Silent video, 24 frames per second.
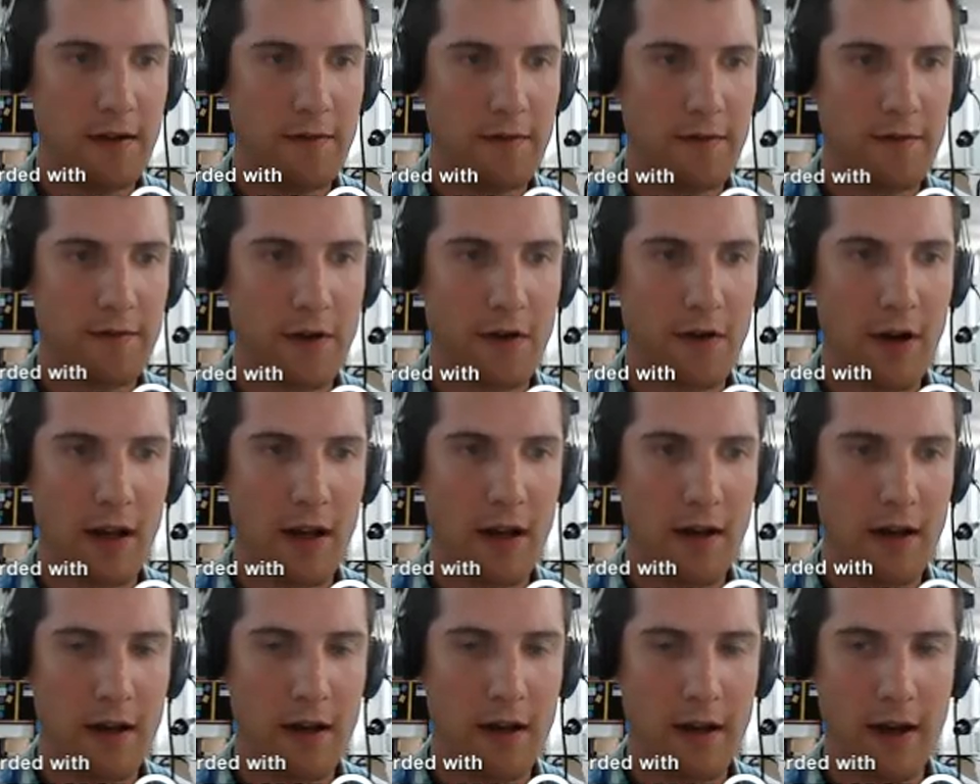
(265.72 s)
it for your
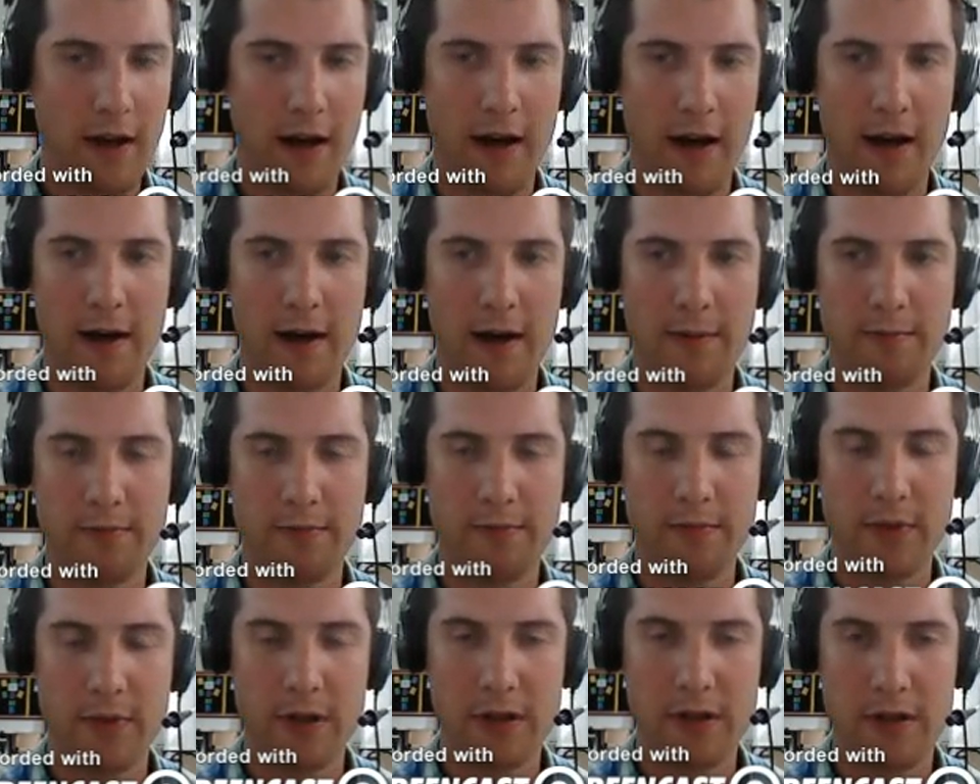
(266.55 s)
ending.
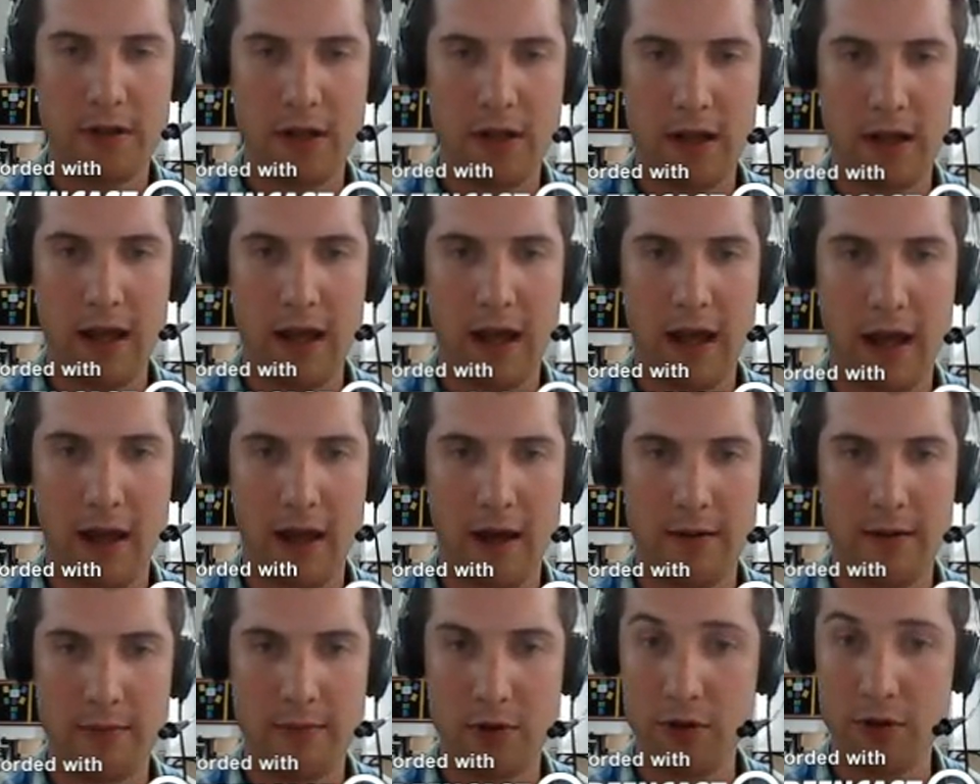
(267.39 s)

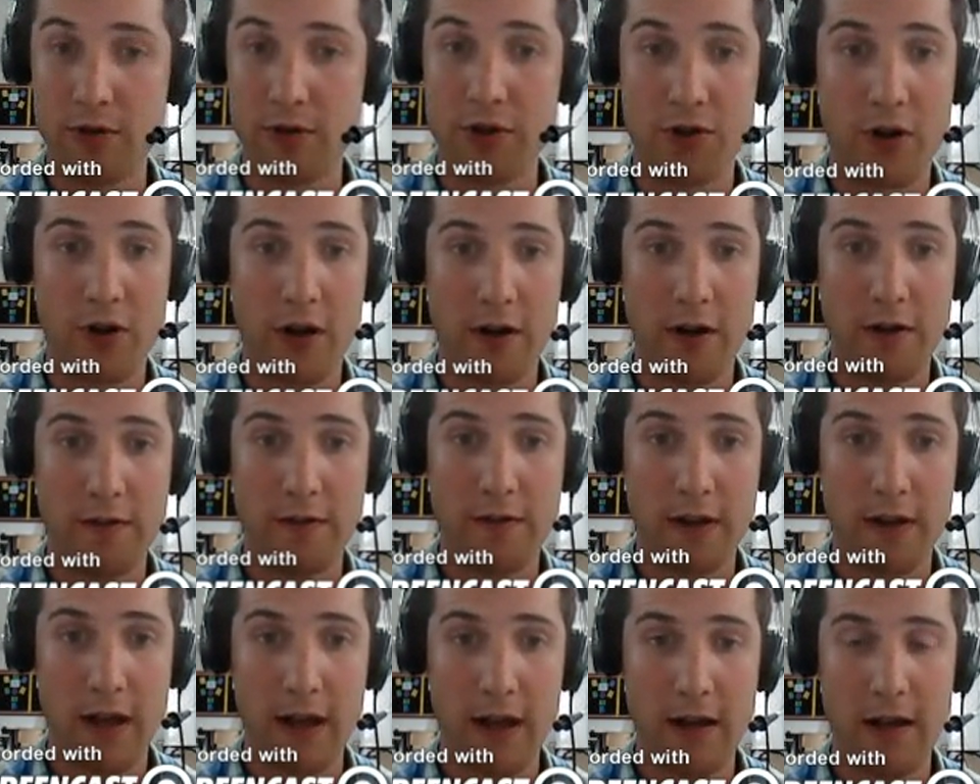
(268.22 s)
Do a
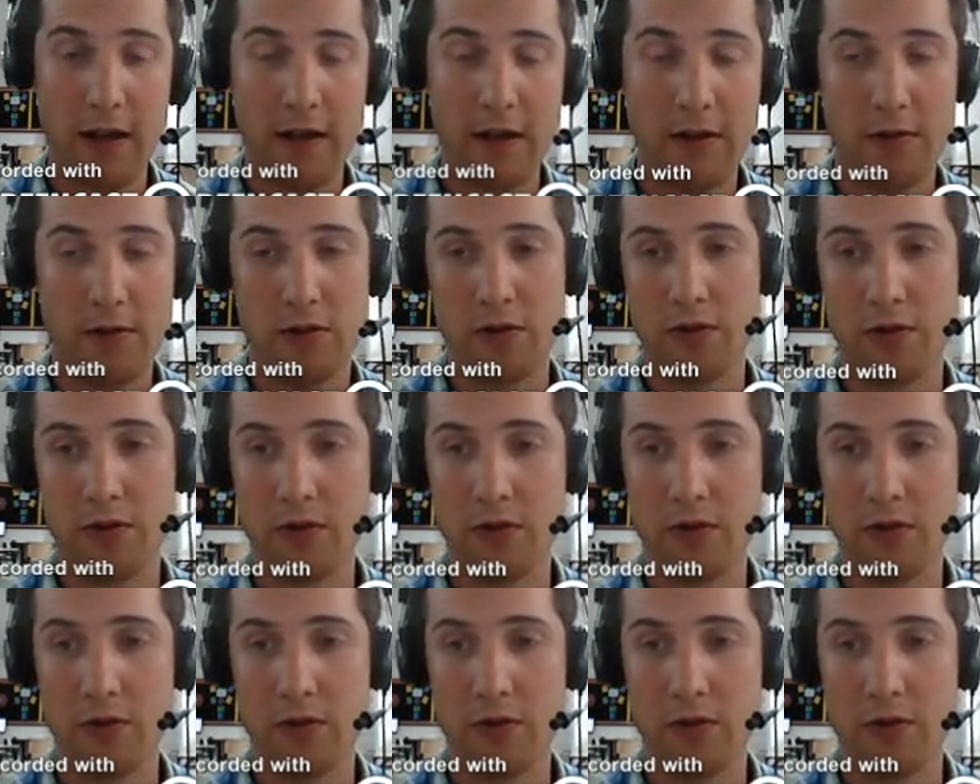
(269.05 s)
strong ending,